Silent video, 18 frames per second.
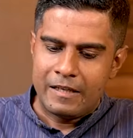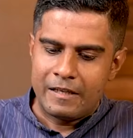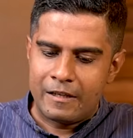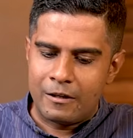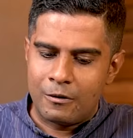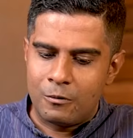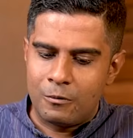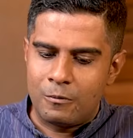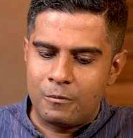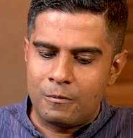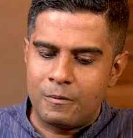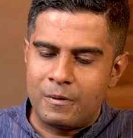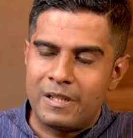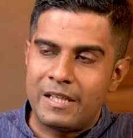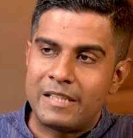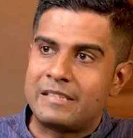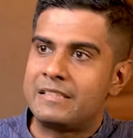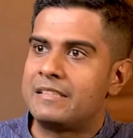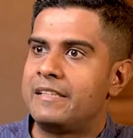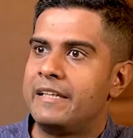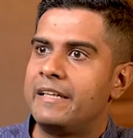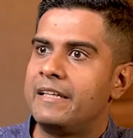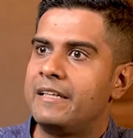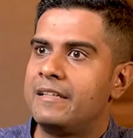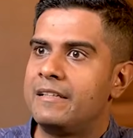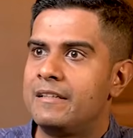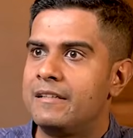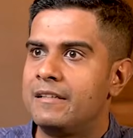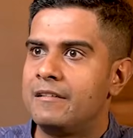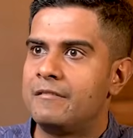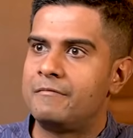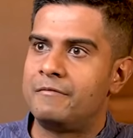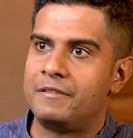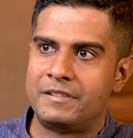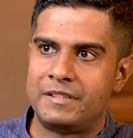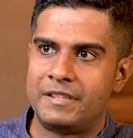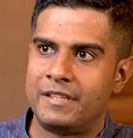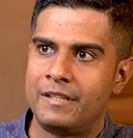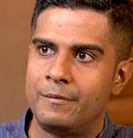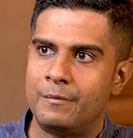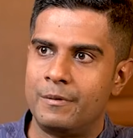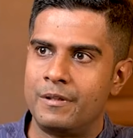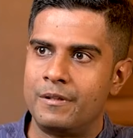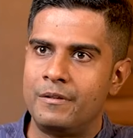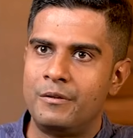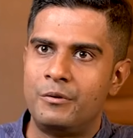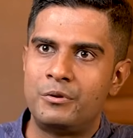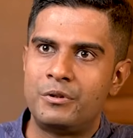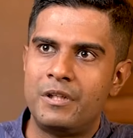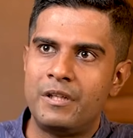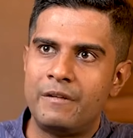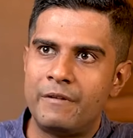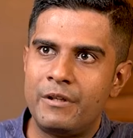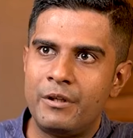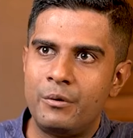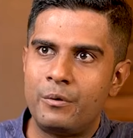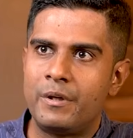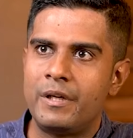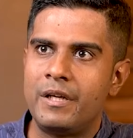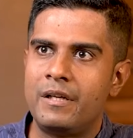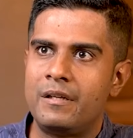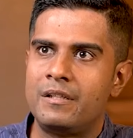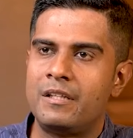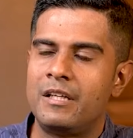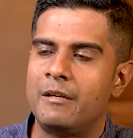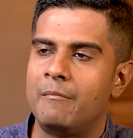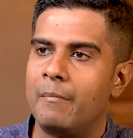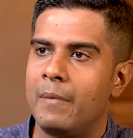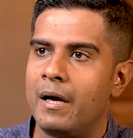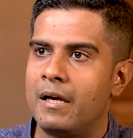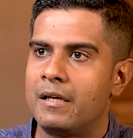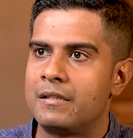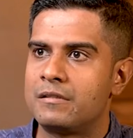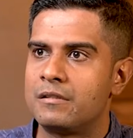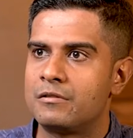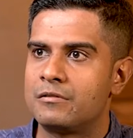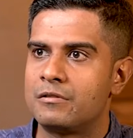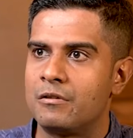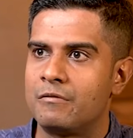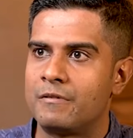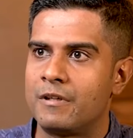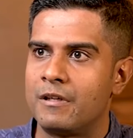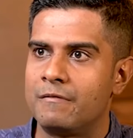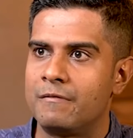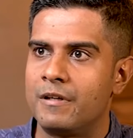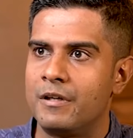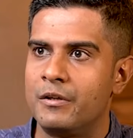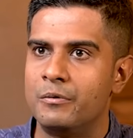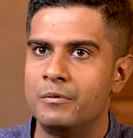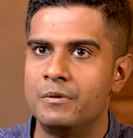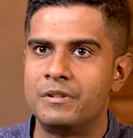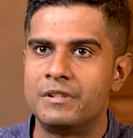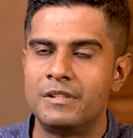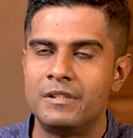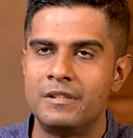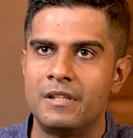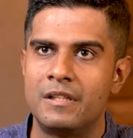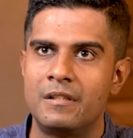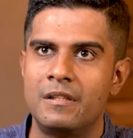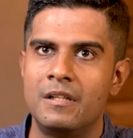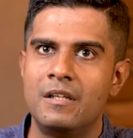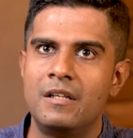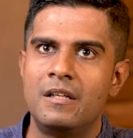Now, let's take it in a physical word. Usually when you read the imbalances of Kapha, you will see that